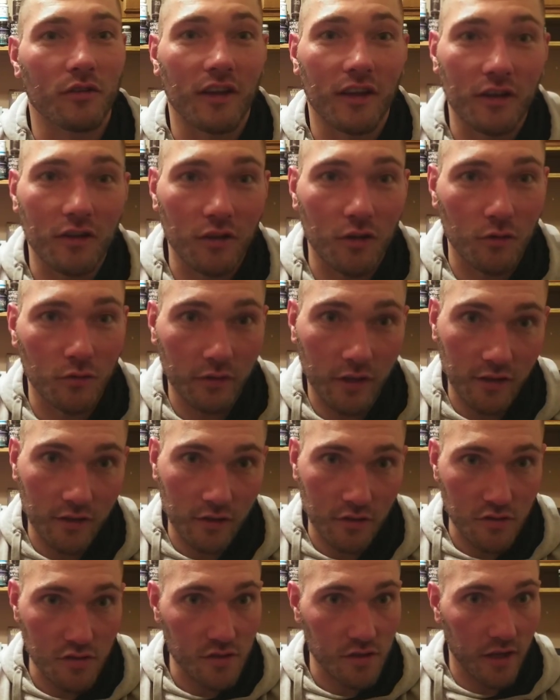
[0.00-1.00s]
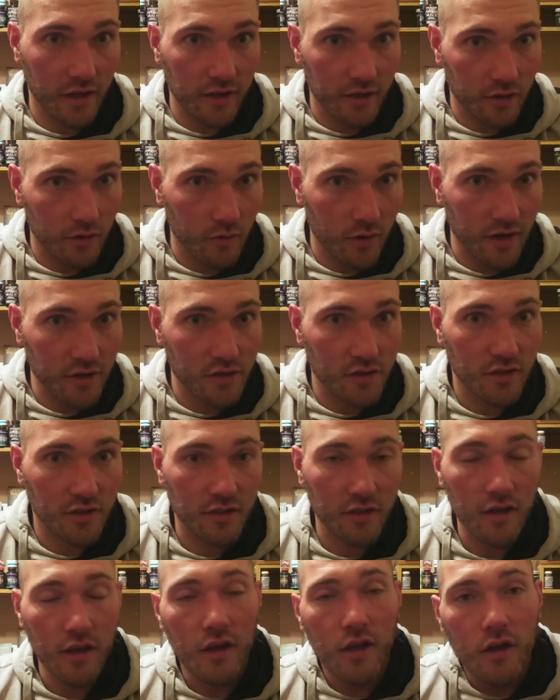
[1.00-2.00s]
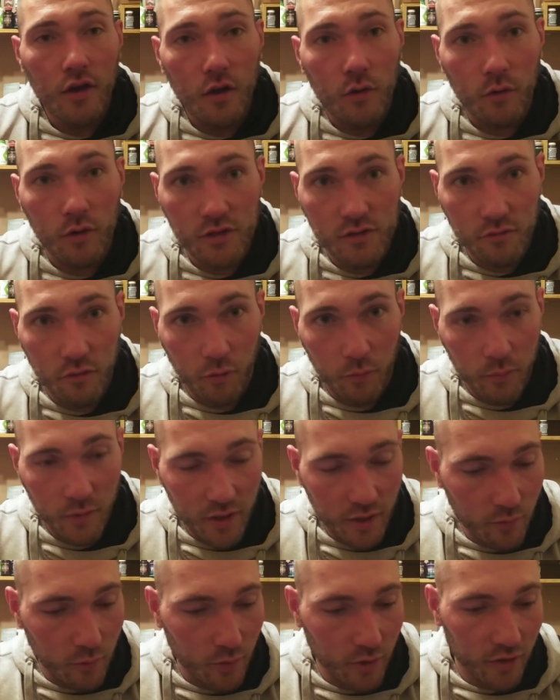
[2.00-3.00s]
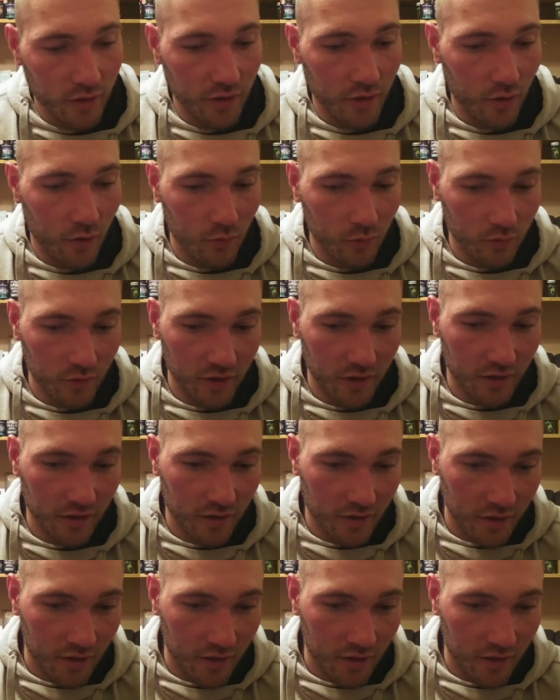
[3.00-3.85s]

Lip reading: let alone that little slight aggression, which for me really only